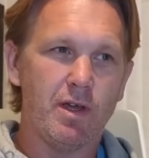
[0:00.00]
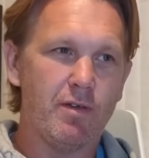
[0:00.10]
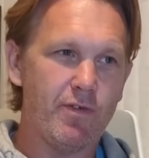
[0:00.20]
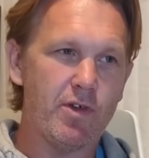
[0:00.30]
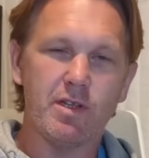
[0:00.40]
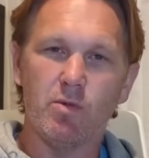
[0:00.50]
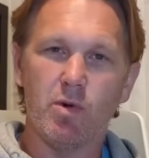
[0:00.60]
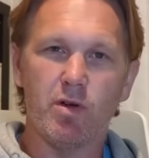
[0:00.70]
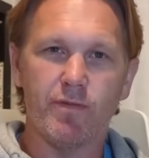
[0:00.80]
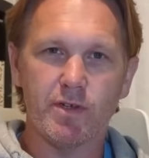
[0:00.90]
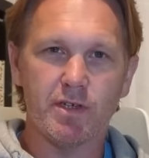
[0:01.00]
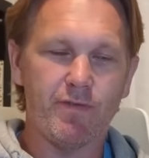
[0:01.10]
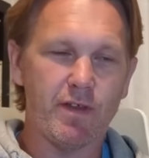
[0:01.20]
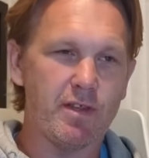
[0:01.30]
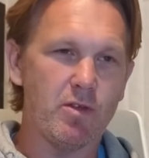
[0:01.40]
First in the world versus
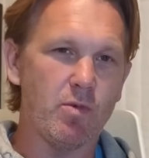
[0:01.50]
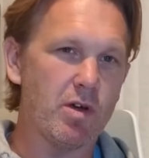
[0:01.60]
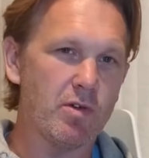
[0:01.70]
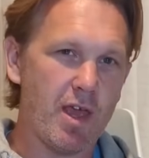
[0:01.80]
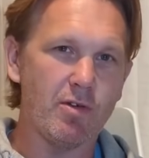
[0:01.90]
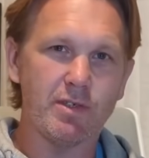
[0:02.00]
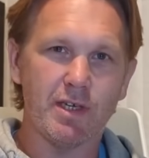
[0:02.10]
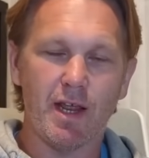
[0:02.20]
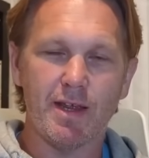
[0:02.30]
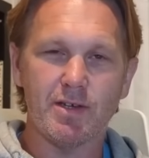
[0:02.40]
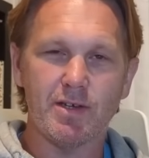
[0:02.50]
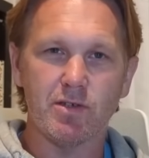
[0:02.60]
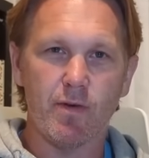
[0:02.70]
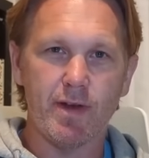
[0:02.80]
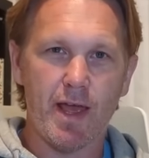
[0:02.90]
fifth in the world. Celtic nations
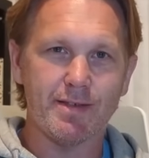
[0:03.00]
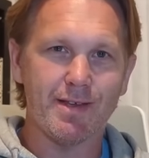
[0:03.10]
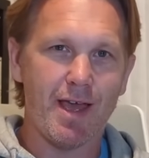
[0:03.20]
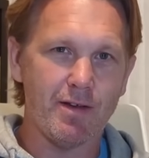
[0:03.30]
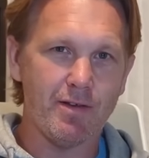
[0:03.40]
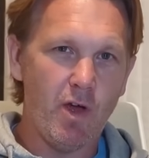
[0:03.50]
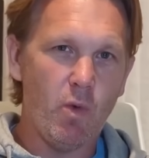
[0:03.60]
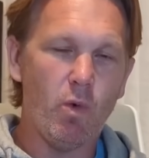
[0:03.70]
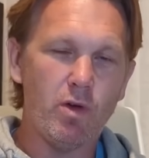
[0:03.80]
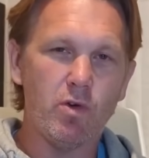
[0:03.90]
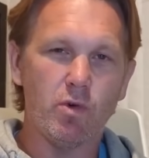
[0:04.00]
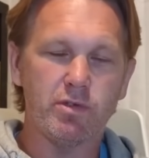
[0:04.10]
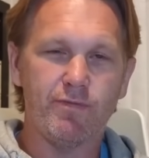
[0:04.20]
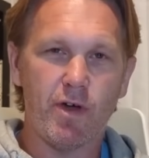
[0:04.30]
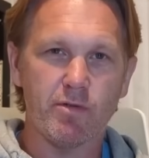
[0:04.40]
going head to head. One quarter
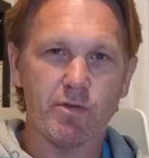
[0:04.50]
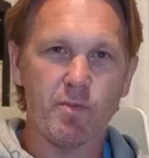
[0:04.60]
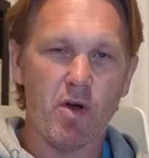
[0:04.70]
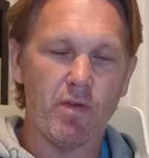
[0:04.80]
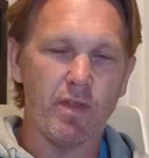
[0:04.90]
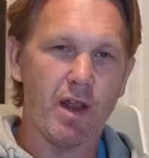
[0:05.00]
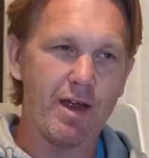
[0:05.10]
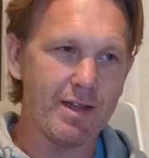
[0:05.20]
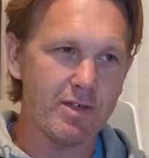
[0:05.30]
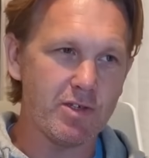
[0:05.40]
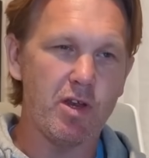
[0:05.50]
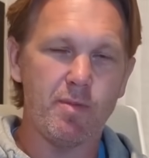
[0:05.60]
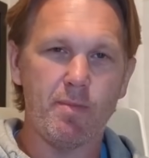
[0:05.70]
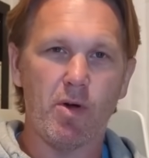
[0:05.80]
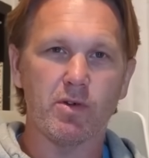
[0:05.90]
final spot on the line. It's going to
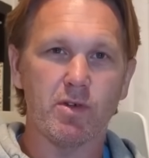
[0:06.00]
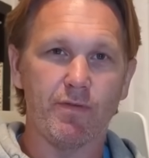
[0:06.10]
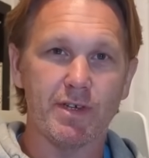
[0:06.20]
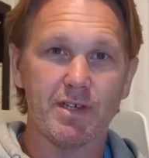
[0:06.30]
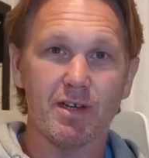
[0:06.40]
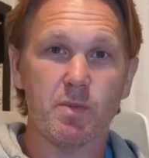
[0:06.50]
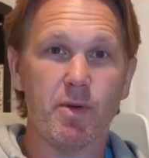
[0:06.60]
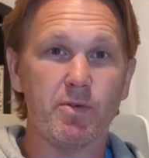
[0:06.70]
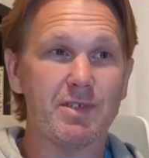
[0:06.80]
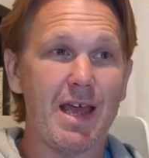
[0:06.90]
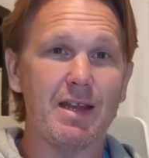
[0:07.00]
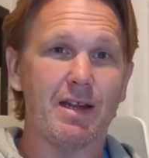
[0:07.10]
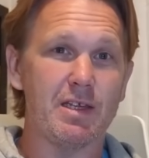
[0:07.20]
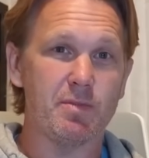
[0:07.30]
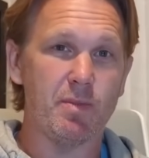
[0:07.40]
be box office. And I suppose,
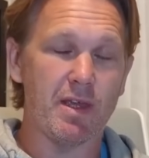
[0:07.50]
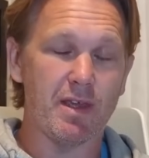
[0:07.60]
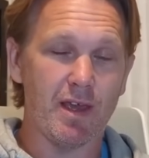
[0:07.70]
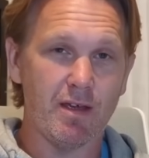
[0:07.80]
technically speaking,